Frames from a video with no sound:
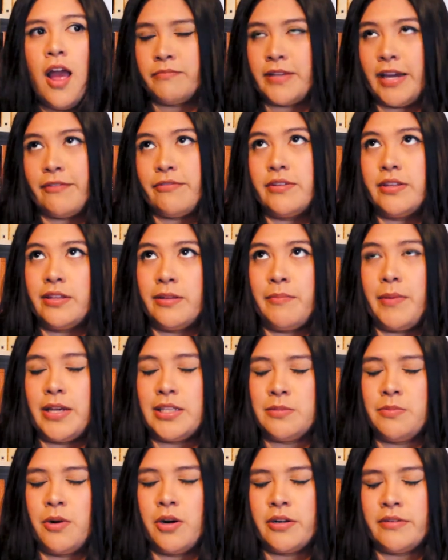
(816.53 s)
Definitely the
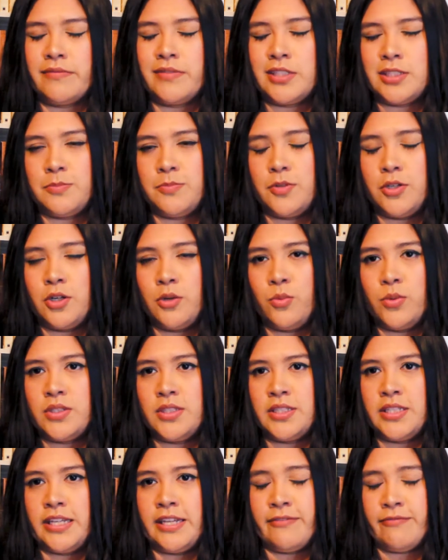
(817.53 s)
best part of this book
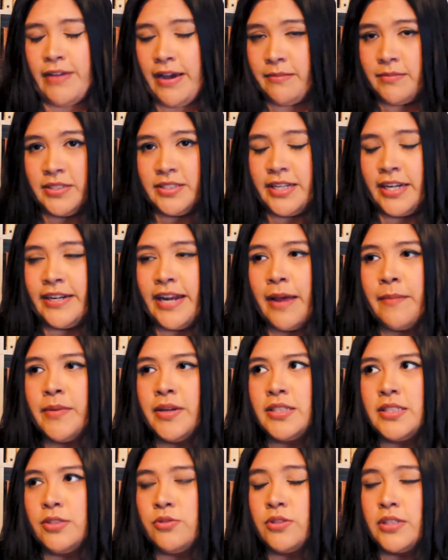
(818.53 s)
was the family
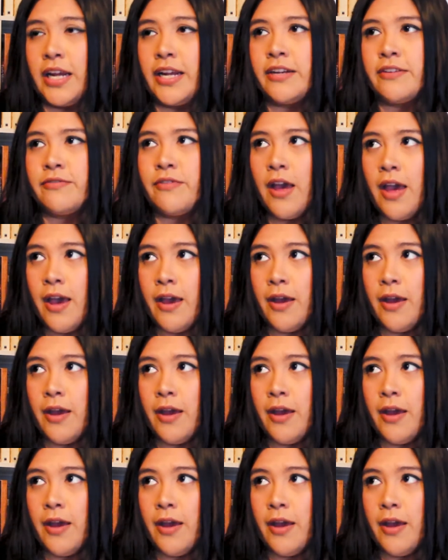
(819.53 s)
dynamics. It was kind of